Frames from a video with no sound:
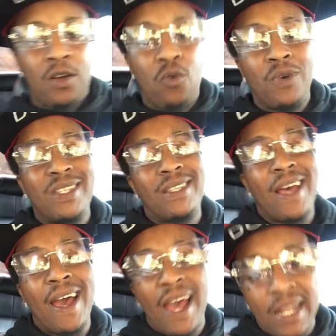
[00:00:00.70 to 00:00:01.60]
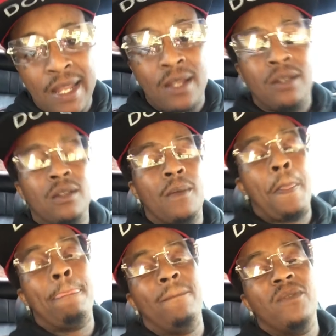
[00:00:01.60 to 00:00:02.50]
What's happening?
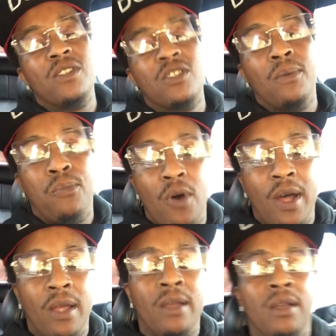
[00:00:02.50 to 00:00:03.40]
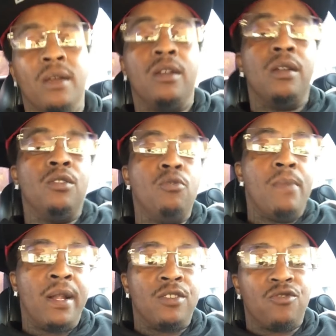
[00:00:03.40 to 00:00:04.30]
It's your boy, New
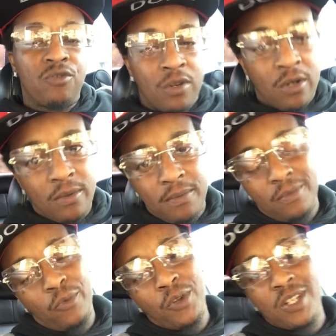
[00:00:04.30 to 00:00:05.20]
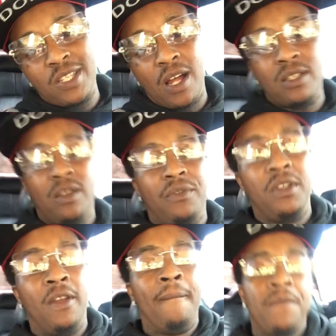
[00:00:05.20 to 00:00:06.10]
Money Drill, Real Talk
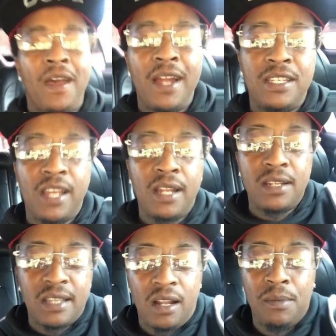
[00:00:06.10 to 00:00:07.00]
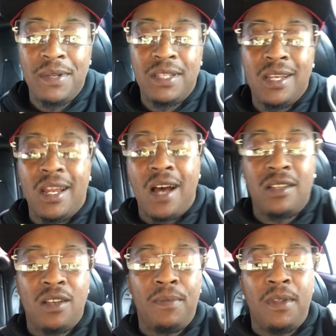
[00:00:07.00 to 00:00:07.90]
TV. Hey, check this out. Let me tell y'all
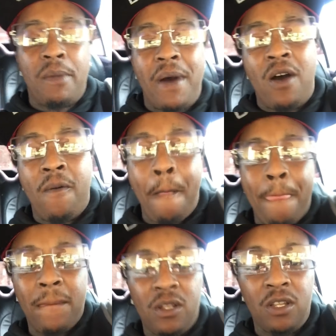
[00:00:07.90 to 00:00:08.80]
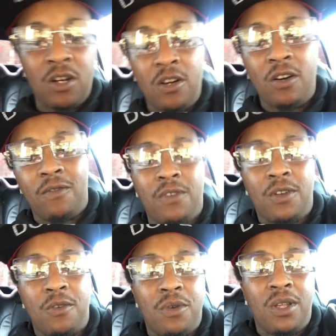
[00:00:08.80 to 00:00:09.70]
something about love real
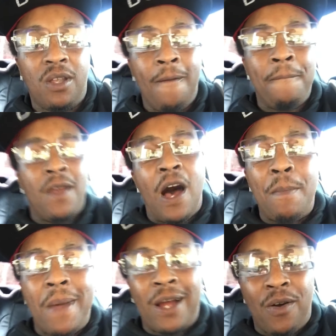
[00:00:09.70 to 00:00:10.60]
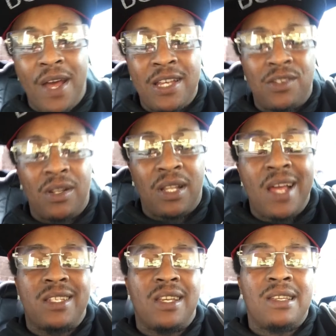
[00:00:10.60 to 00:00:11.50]
quick. I'm not going to ask you to
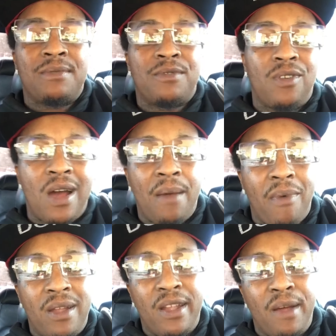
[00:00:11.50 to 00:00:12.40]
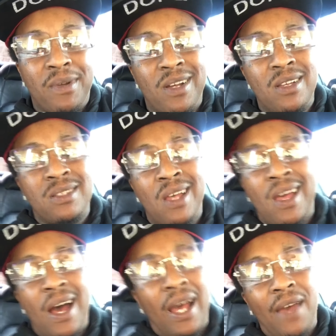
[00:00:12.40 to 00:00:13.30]
like, share, and subscribe right now because
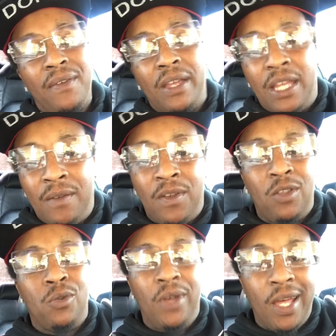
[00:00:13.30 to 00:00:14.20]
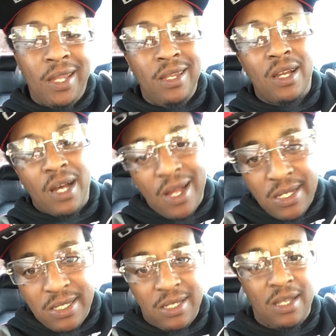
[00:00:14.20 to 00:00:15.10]
I haven't given you any
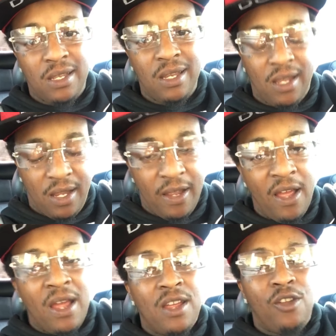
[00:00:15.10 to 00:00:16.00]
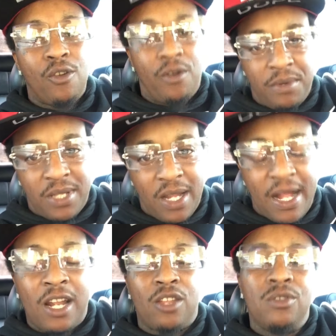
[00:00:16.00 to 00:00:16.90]
content yet. You know what I'm saying? A
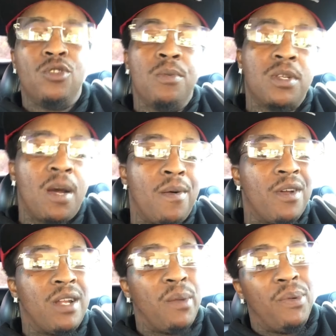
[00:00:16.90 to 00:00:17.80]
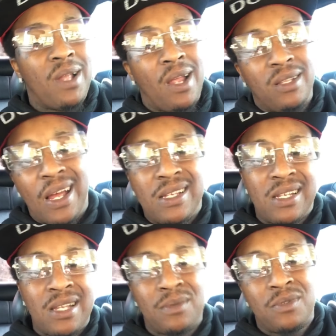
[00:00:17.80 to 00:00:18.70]
lot of YouTubers come on here and they be like,
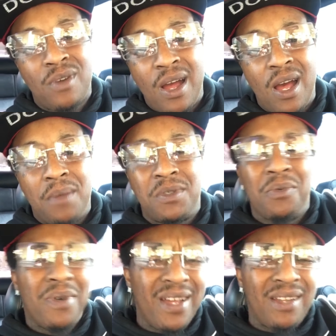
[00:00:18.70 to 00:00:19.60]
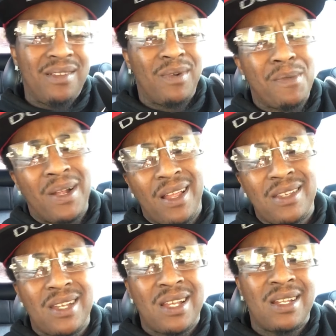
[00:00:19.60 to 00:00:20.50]
share, and subscribe. To what? What am I like,
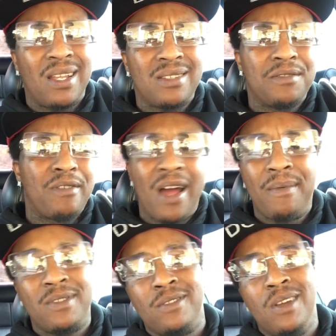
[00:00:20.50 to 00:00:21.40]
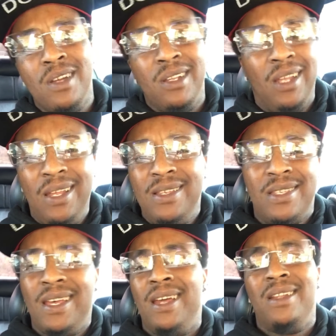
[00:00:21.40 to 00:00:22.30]
sharing, and subscribing to? You ain't
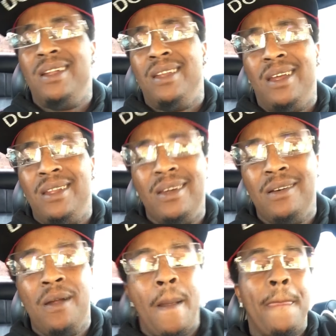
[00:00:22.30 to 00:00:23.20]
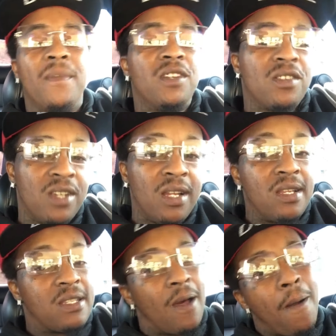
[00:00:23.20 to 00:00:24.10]
said nothing yet, nigga. So check
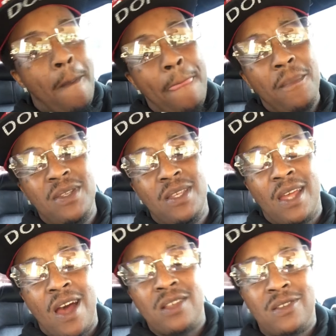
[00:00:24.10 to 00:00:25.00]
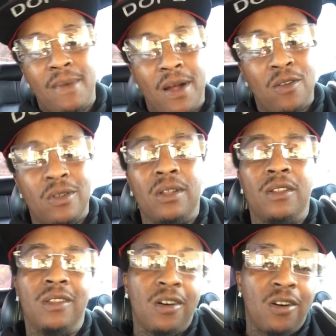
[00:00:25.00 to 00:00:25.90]
this out. Let me tell y'all something about
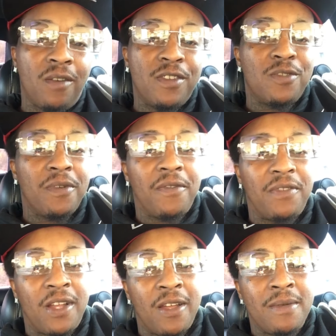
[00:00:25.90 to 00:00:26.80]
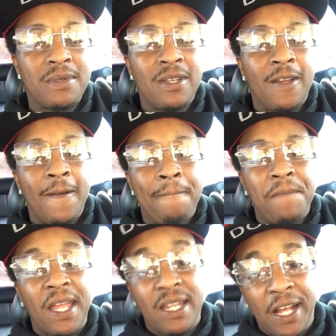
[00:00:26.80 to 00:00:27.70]
love and twin flames
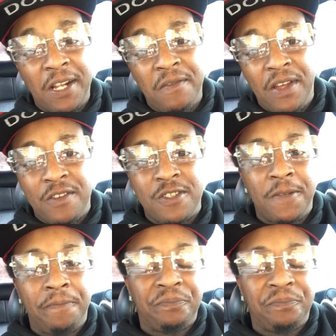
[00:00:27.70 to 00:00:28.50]
and negative energy.